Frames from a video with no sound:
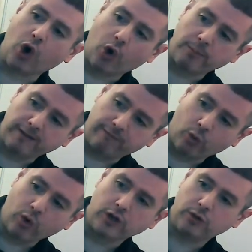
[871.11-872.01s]
You owe
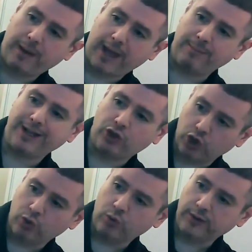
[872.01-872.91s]
me 4, you pay me
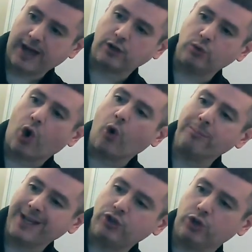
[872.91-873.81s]
2. Now you
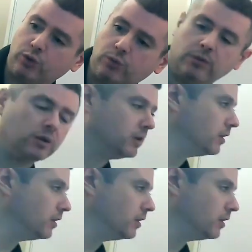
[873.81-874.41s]
owe me 2.